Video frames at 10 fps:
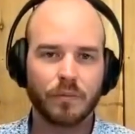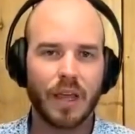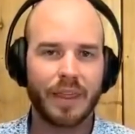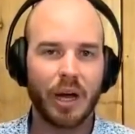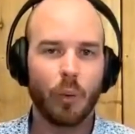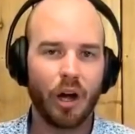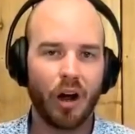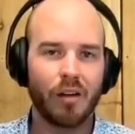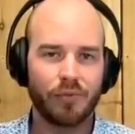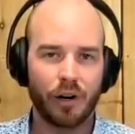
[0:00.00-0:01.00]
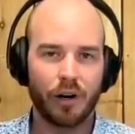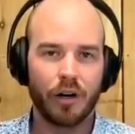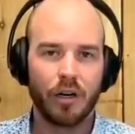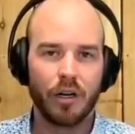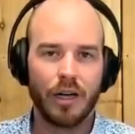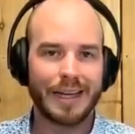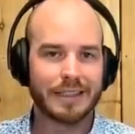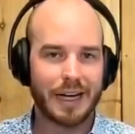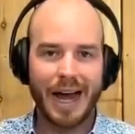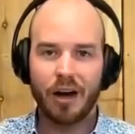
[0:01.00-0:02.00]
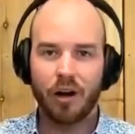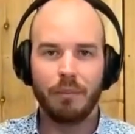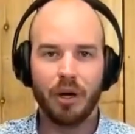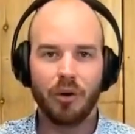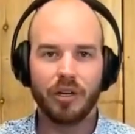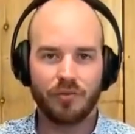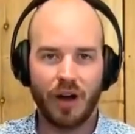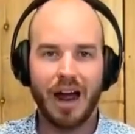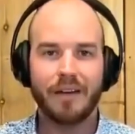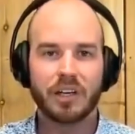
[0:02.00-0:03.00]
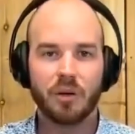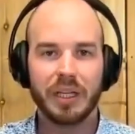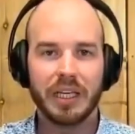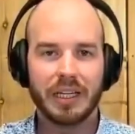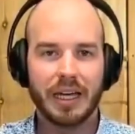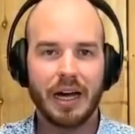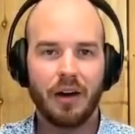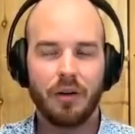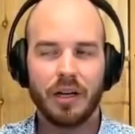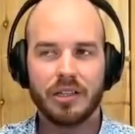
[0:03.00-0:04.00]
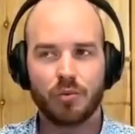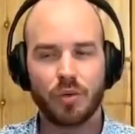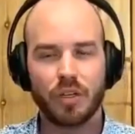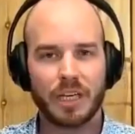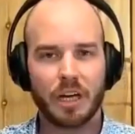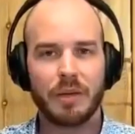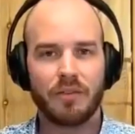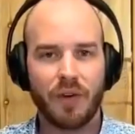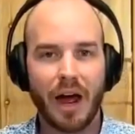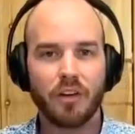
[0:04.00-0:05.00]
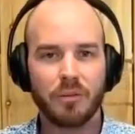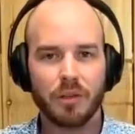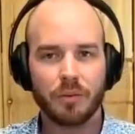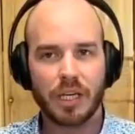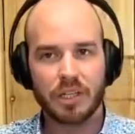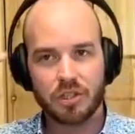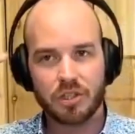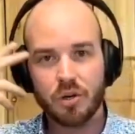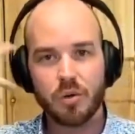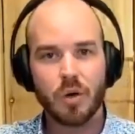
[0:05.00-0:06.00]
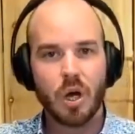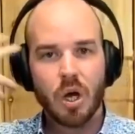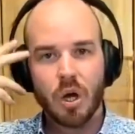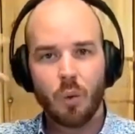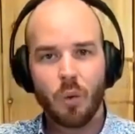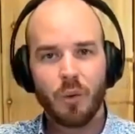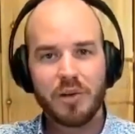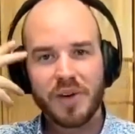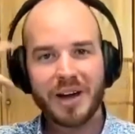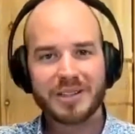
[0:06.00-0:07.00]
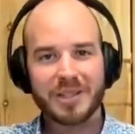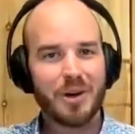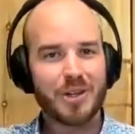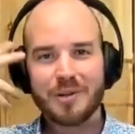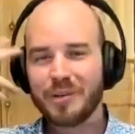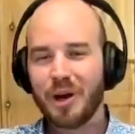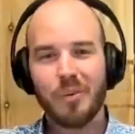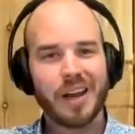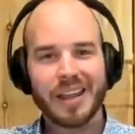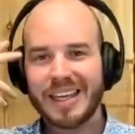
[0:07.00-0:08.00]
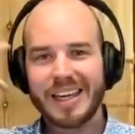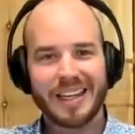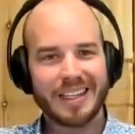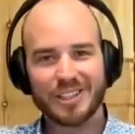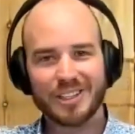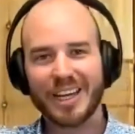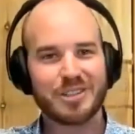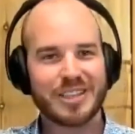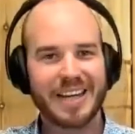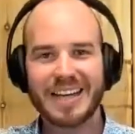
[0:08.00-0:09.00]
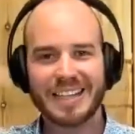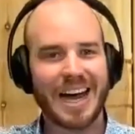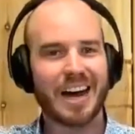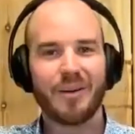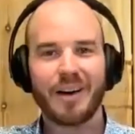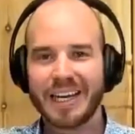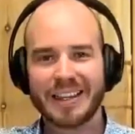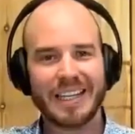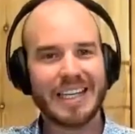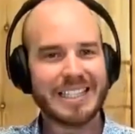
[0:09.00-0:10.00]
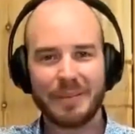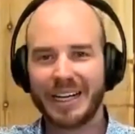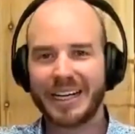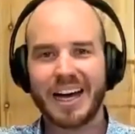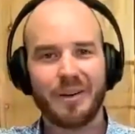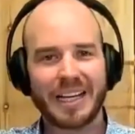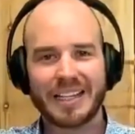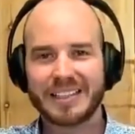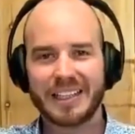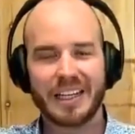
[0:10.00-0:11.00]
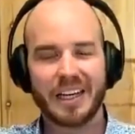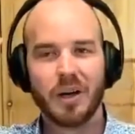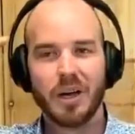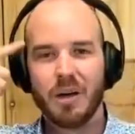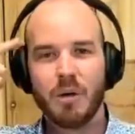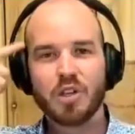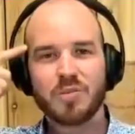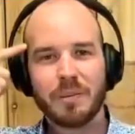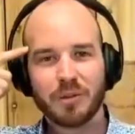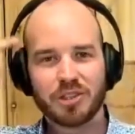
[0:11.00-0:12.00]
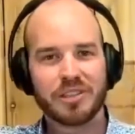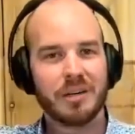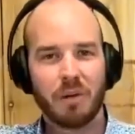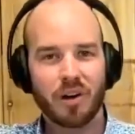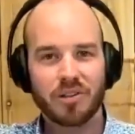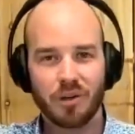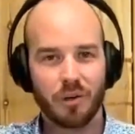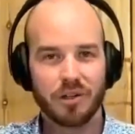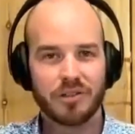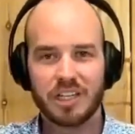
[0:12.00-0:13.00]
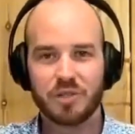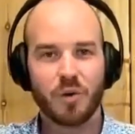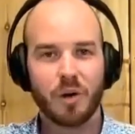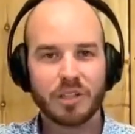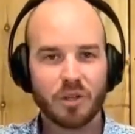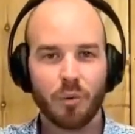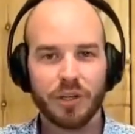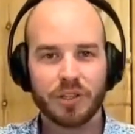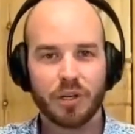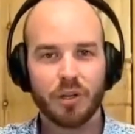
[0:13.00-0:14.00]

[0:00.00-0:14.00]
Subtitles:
that we offer as an add-on bonus for having a Witly account has really become invaluable, because what we found is that most people don't want to think. It's just like you just asked, like, how do I get the easy button? How do I get this thing to go? Most people just need marching orders. They just want to be told what to do.